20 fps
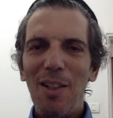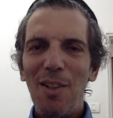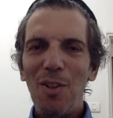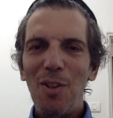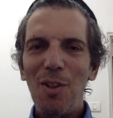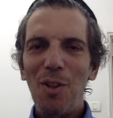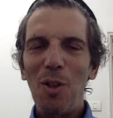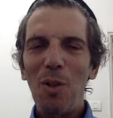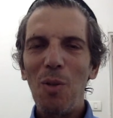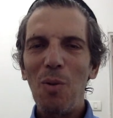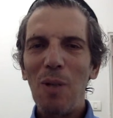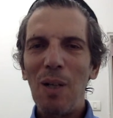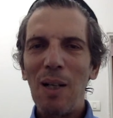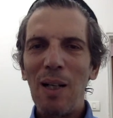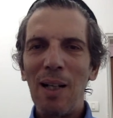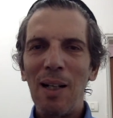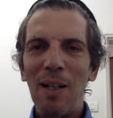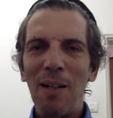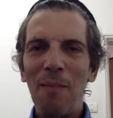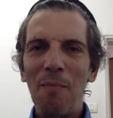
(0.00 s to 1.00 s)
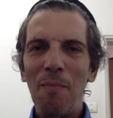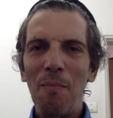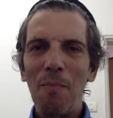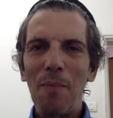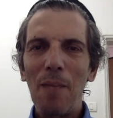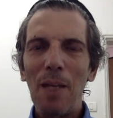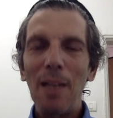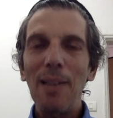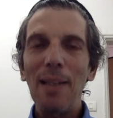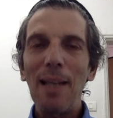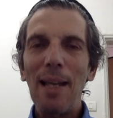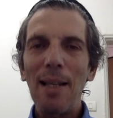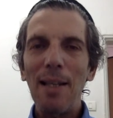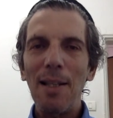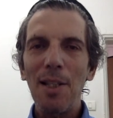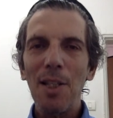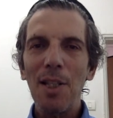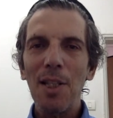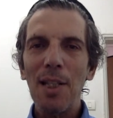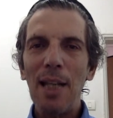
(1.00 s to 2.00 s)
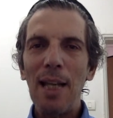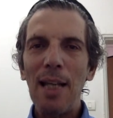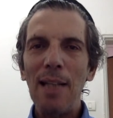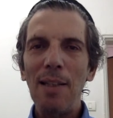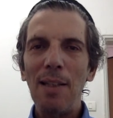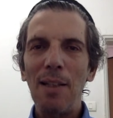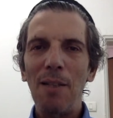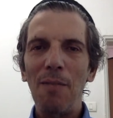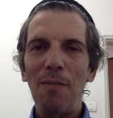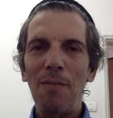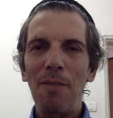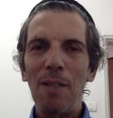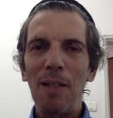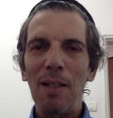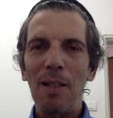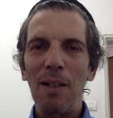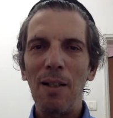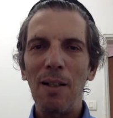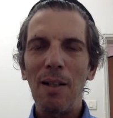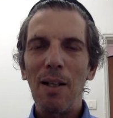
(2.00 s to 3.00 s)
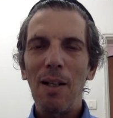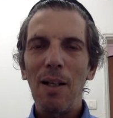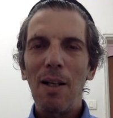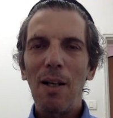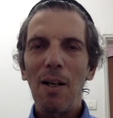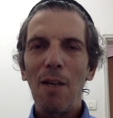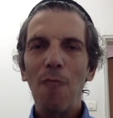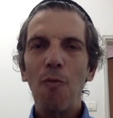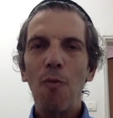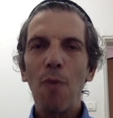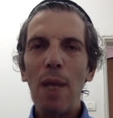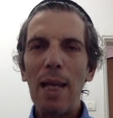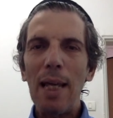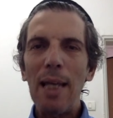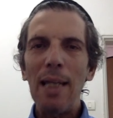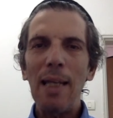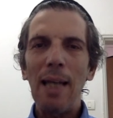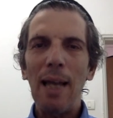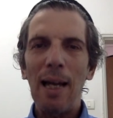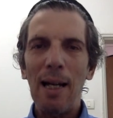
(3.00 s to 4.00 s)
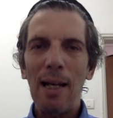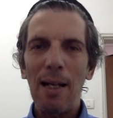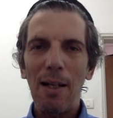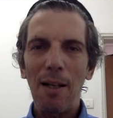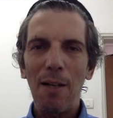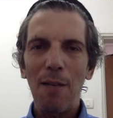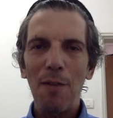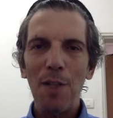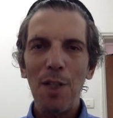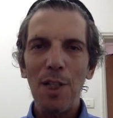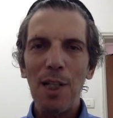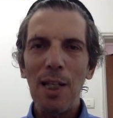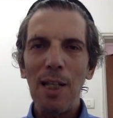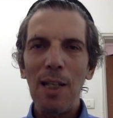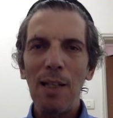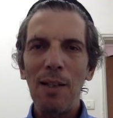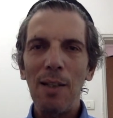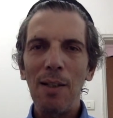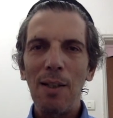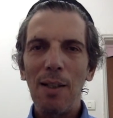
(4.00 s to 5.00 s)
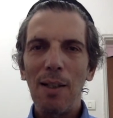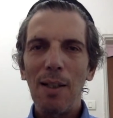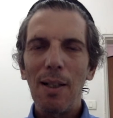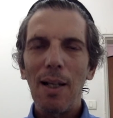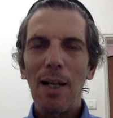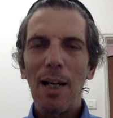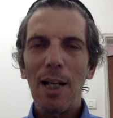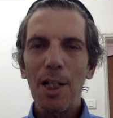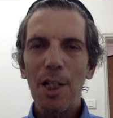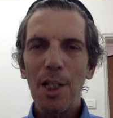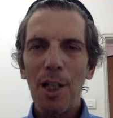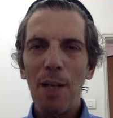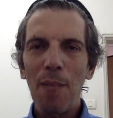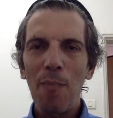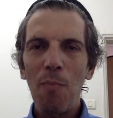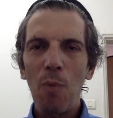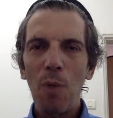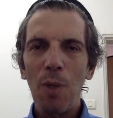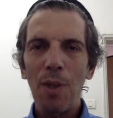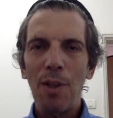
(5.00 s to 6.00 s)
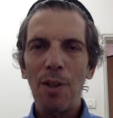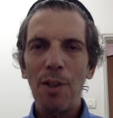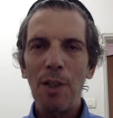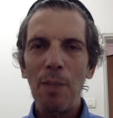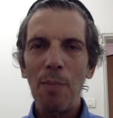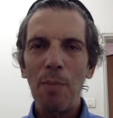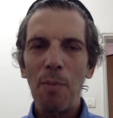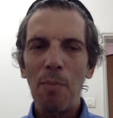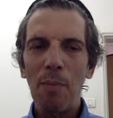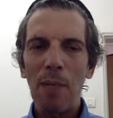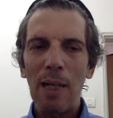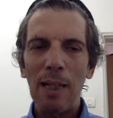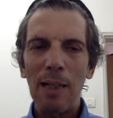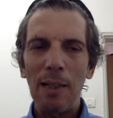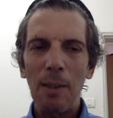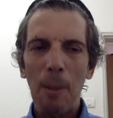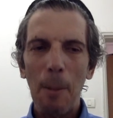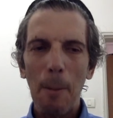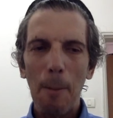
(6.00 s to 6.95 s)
to um, attain the state of uh, of re'iyah, of seeing Hashem with our deeper mind.